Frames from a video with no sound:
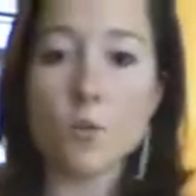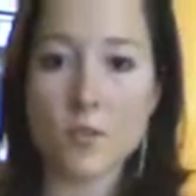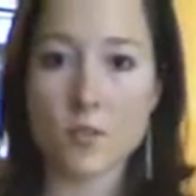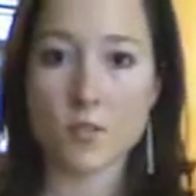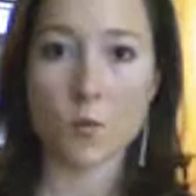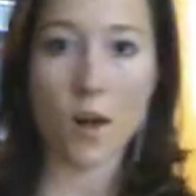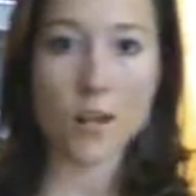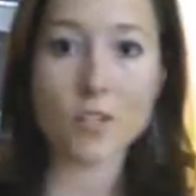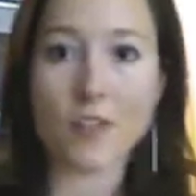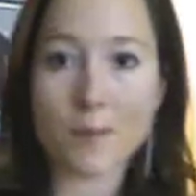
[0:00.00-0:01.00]
with the
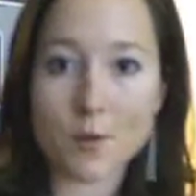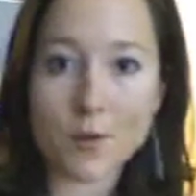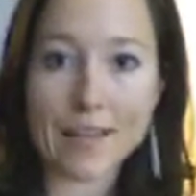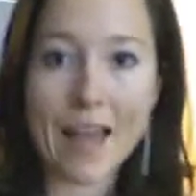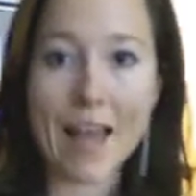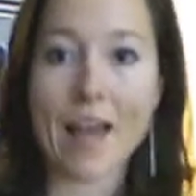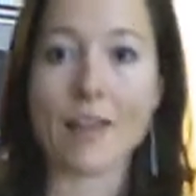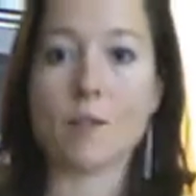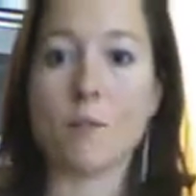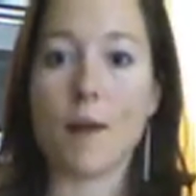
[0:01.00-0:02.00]
squash, I'm going to add
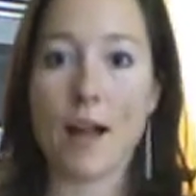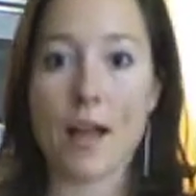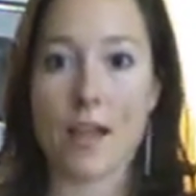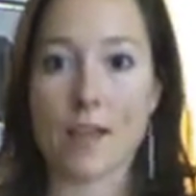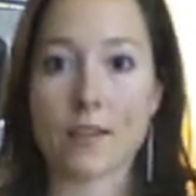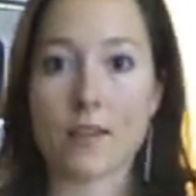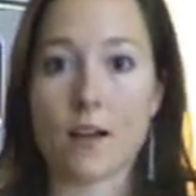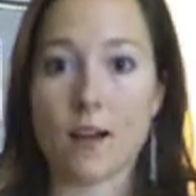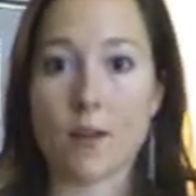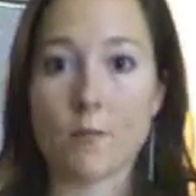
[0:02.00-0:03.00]
my
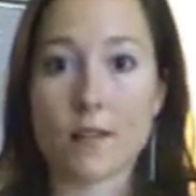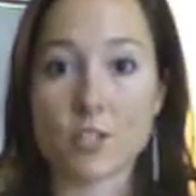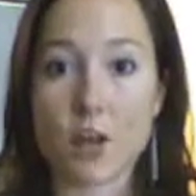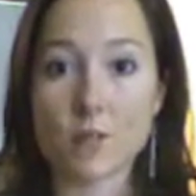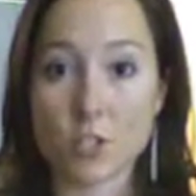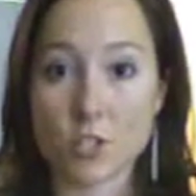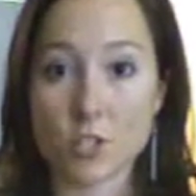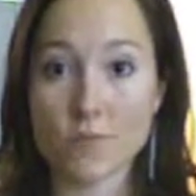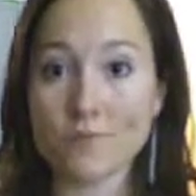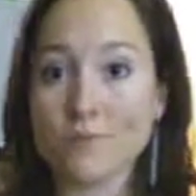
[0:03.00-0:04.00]
my chopped ginger.